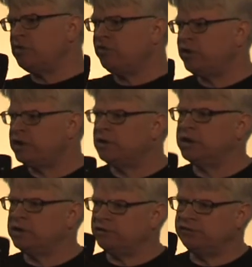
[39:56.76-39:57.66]
or a theater,
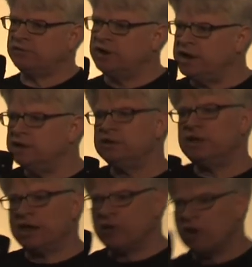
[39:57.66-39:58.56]
and they're screened and
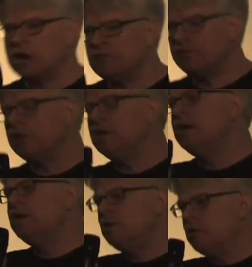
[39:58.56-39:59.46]
they get archival
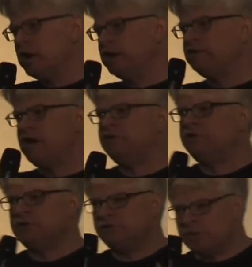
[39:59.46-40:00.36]

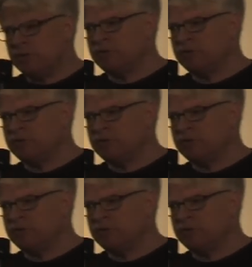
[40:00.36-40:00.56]
orientation. Some